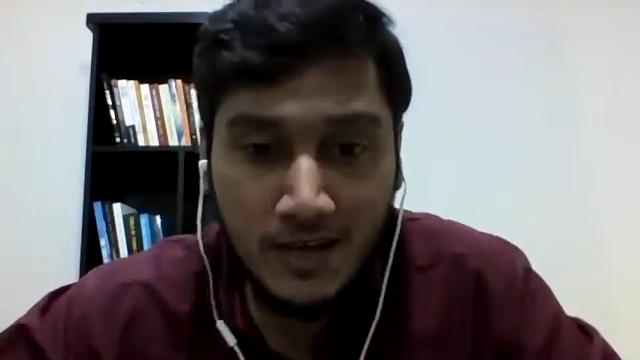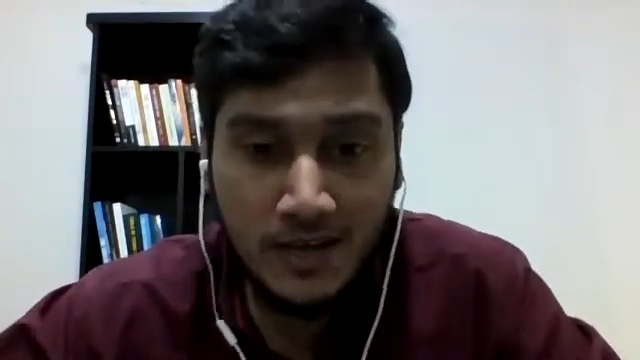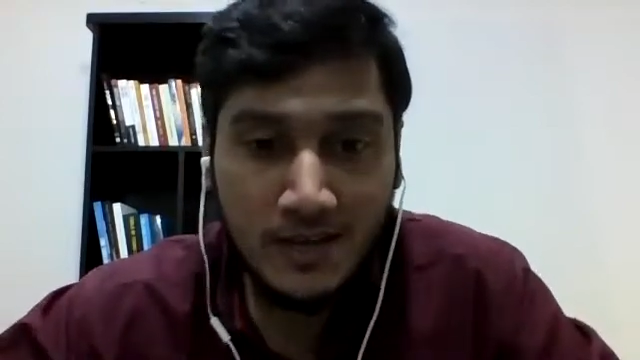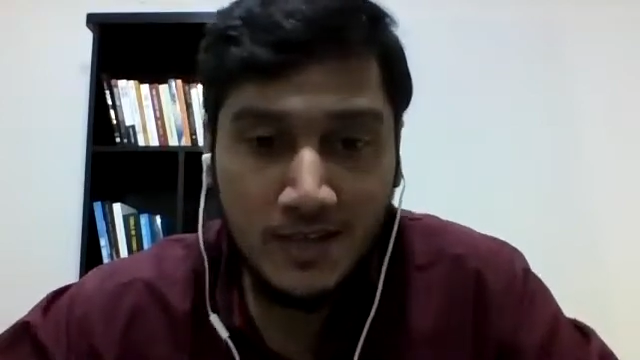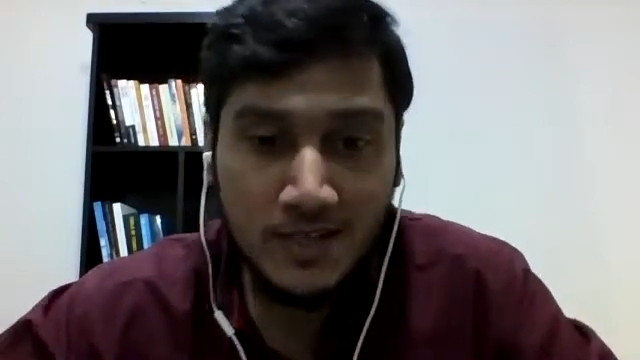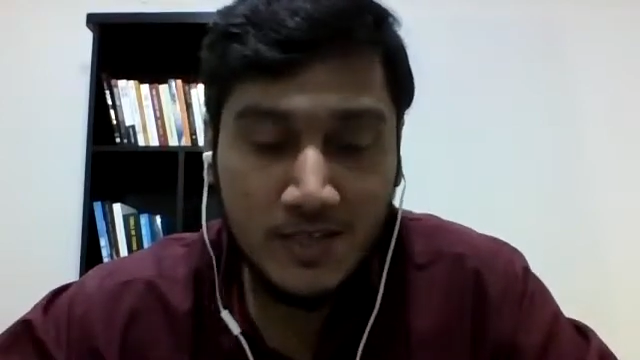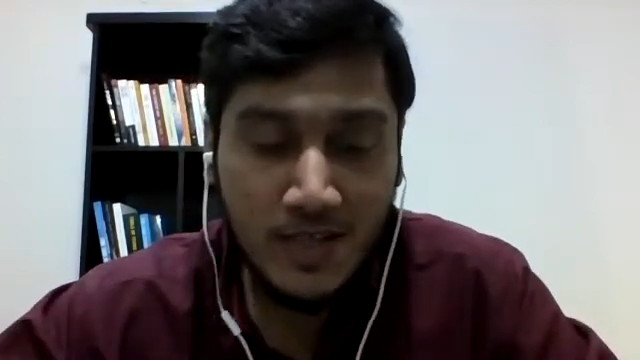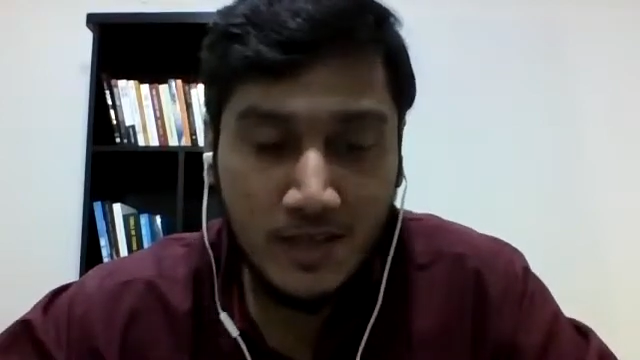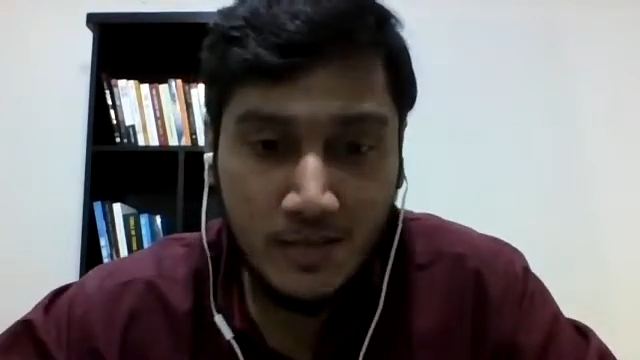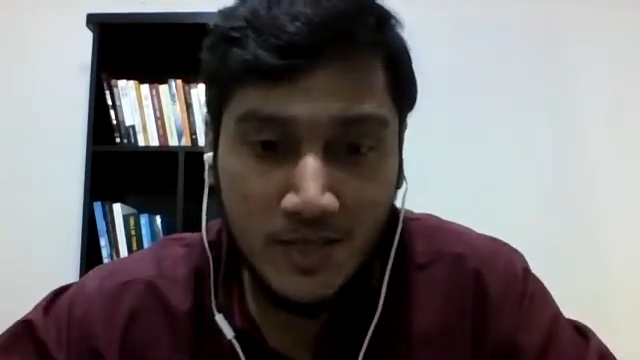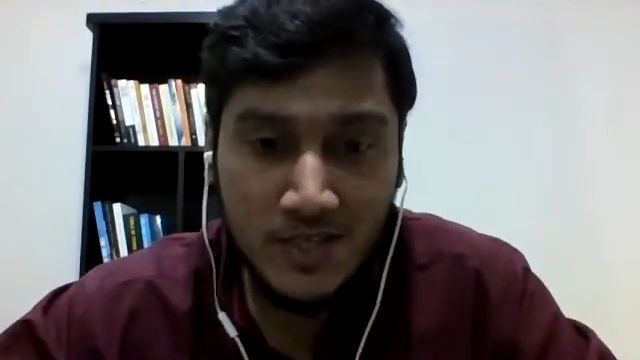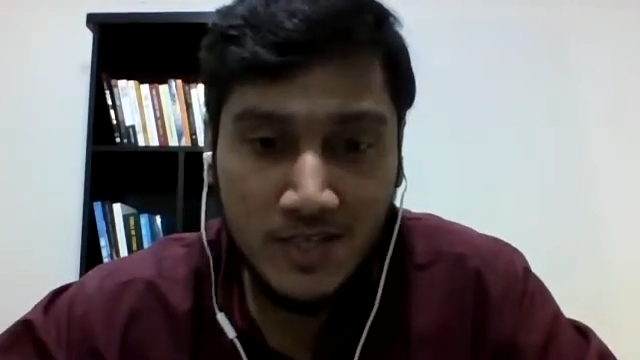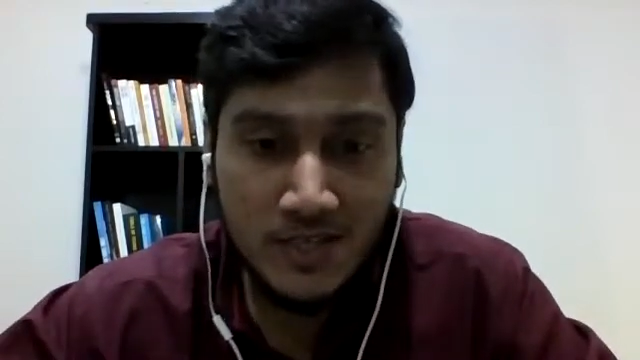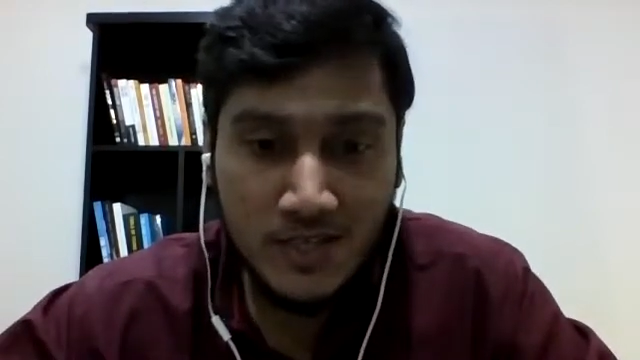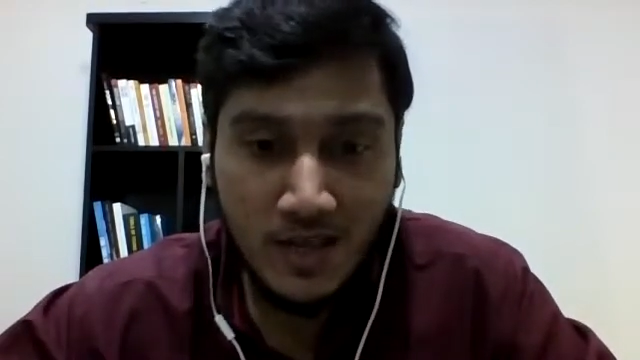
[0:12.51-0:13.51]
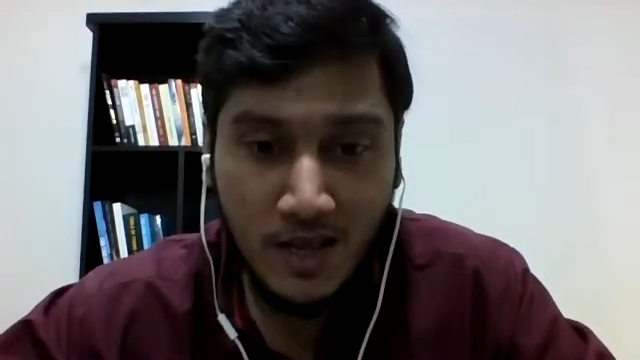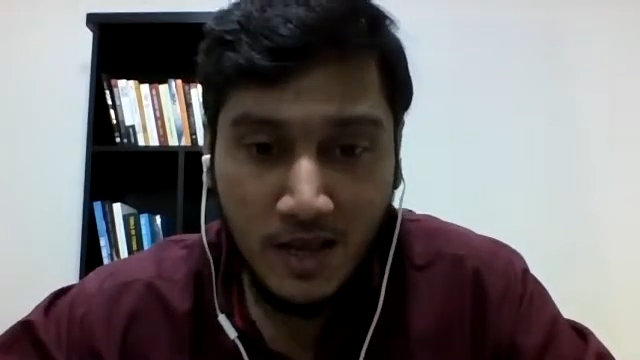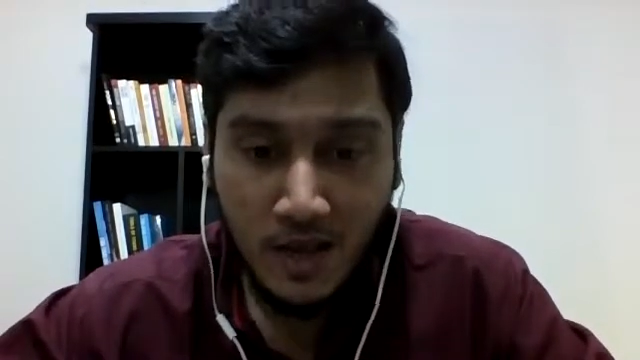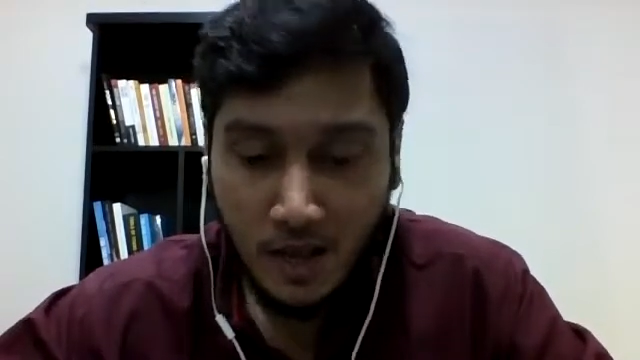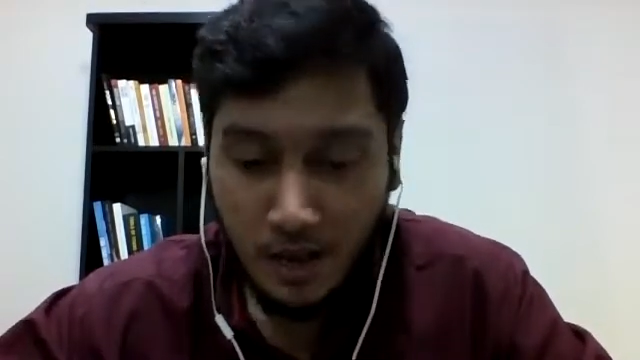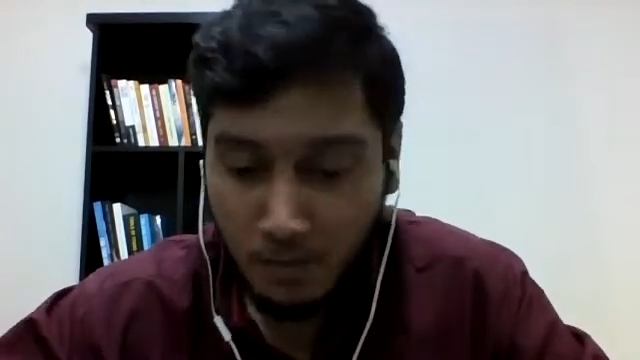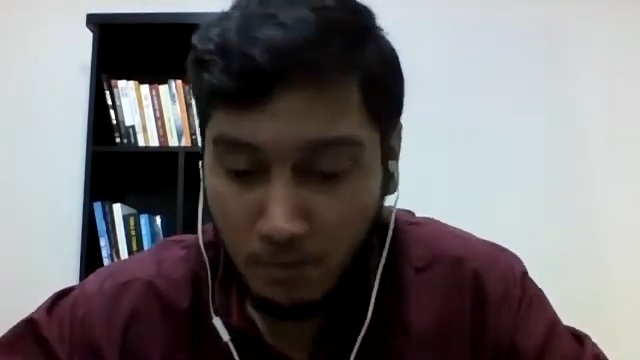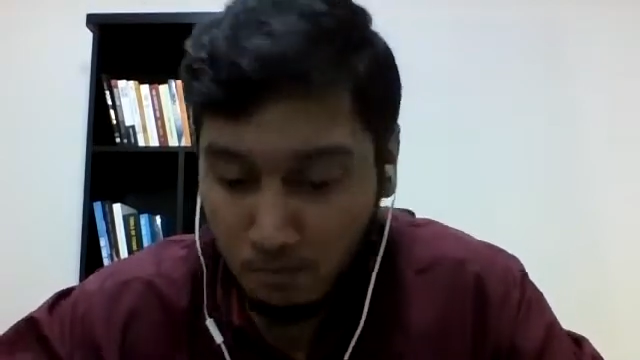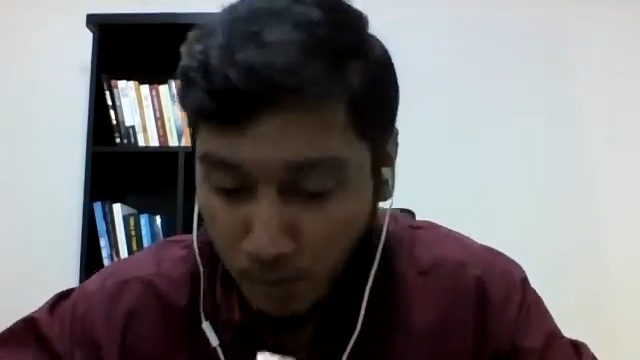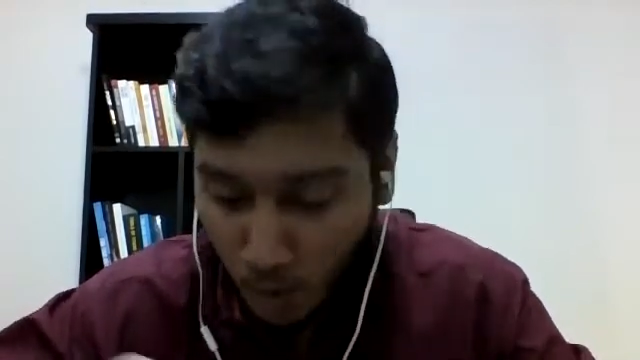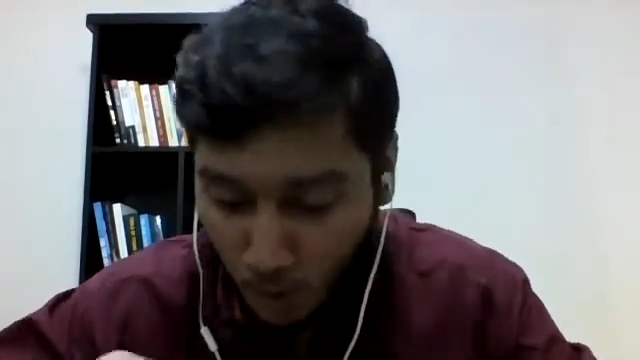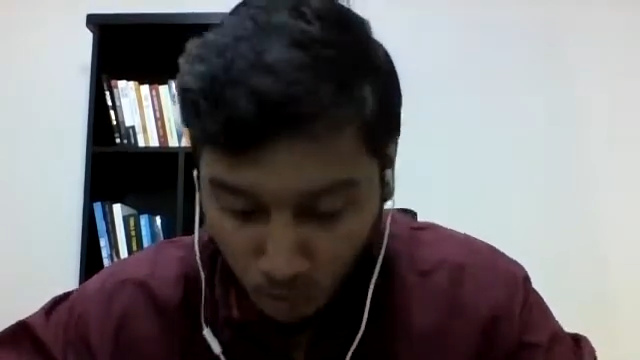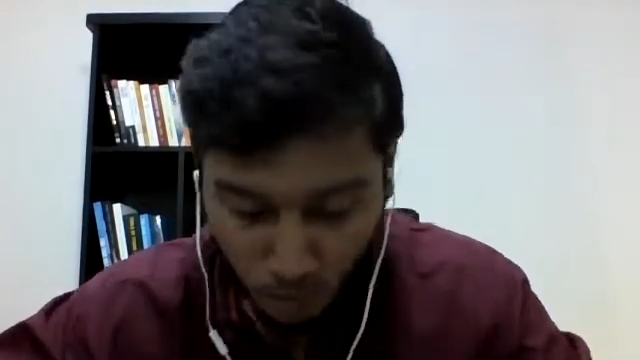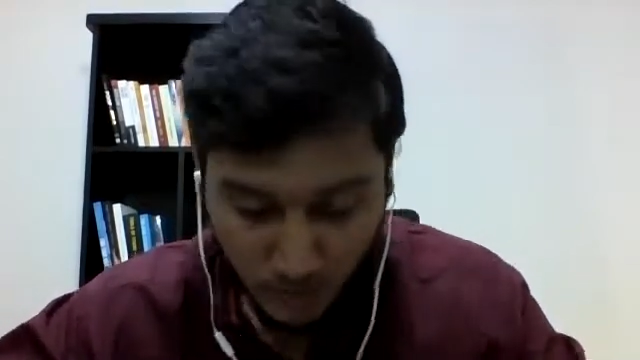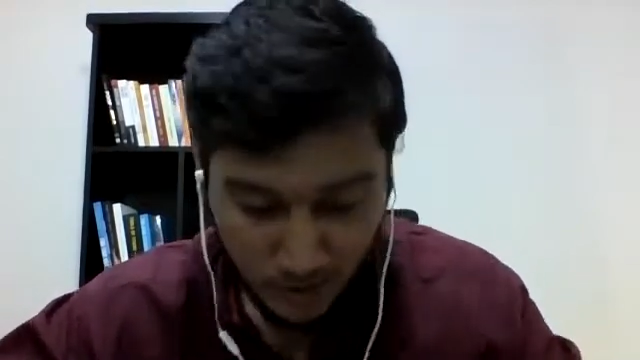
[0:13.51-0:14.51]
His name is
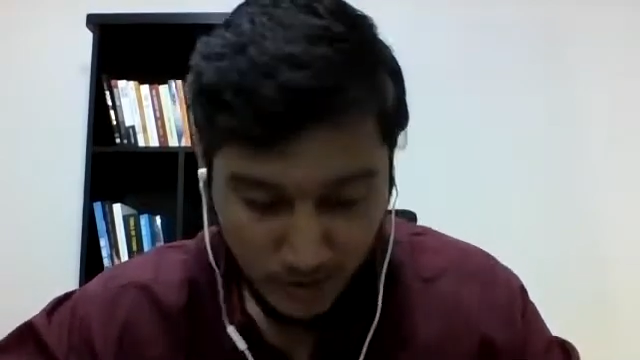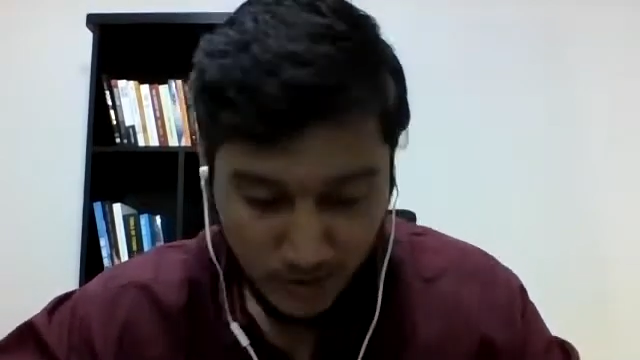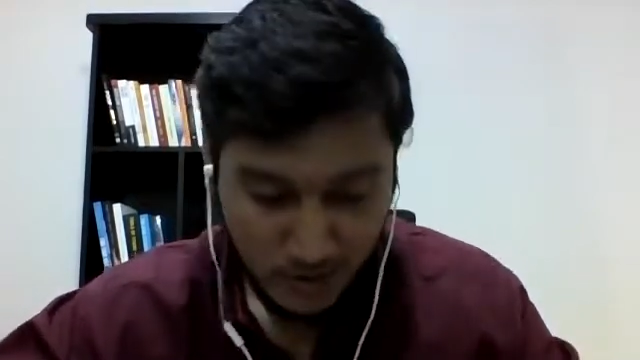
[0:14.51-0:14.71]
Mo.